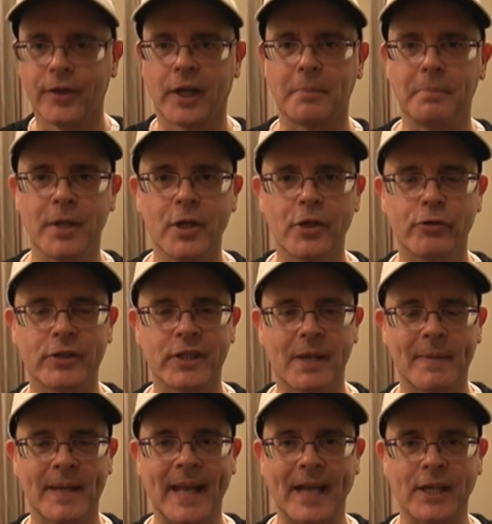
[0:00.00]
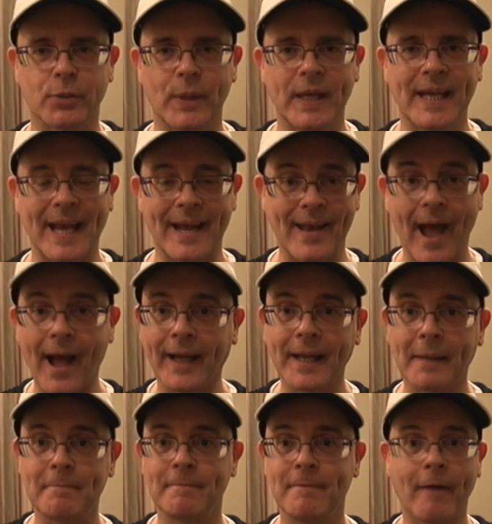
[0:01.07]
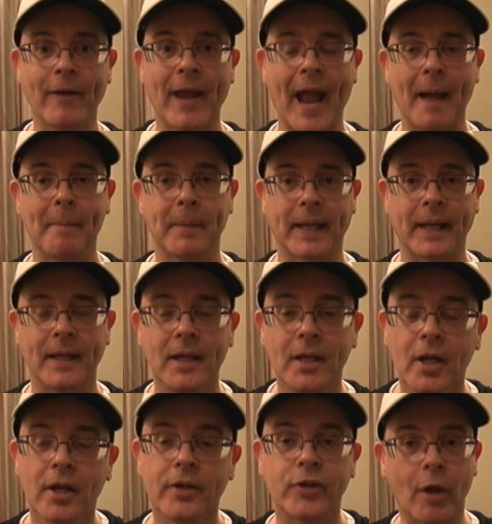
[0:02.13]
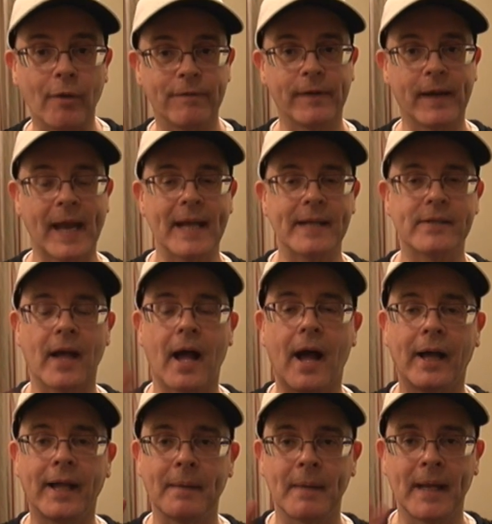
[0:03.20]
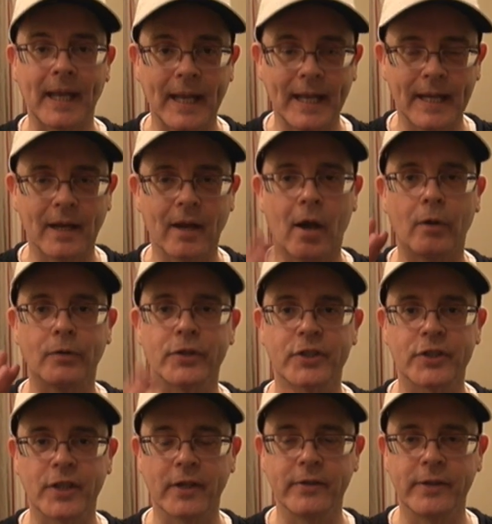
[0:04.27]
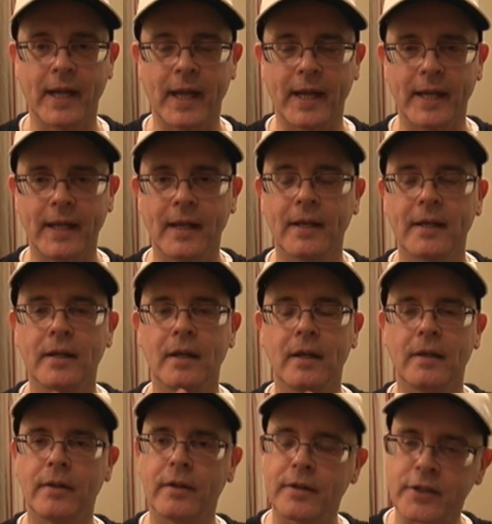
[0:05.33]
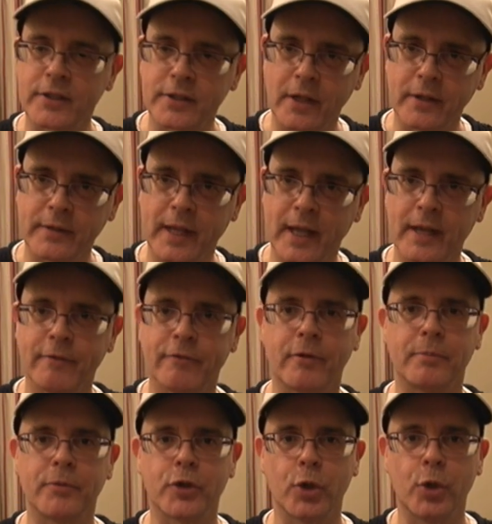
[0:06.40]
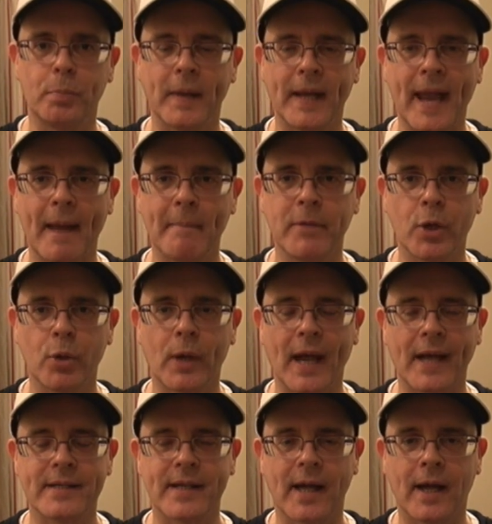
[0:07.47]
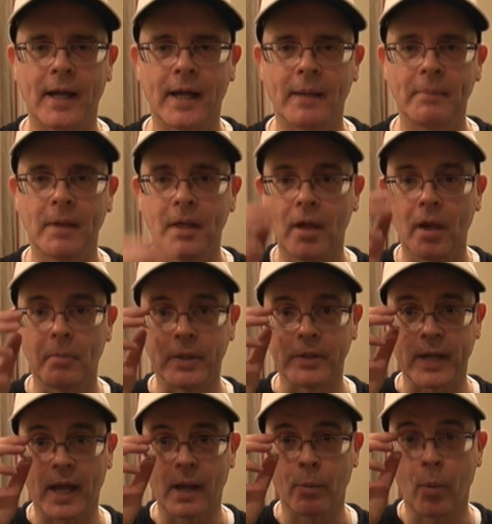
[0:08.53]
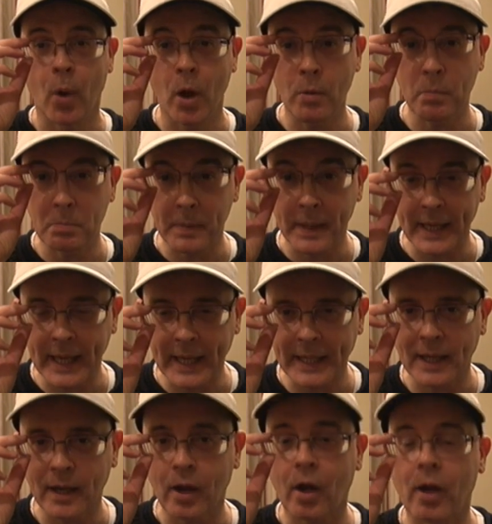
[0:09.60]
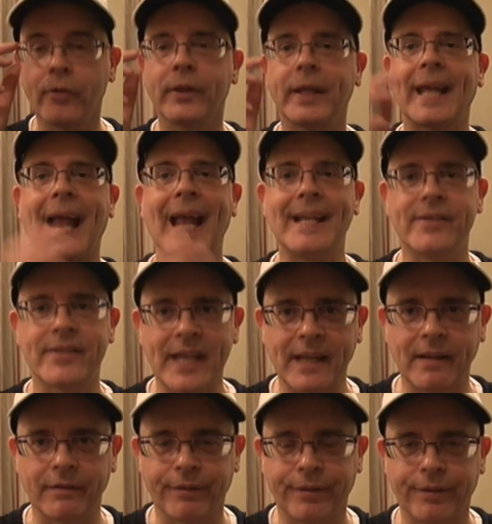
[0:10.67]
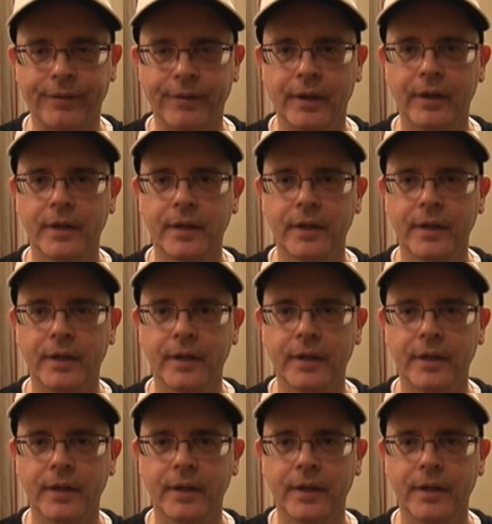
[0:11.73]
the computer is coming next week and I am very happy. Don't forget, I am here on Sunday, Sunday from two p m U K time, but I won't be here on the eighteenth.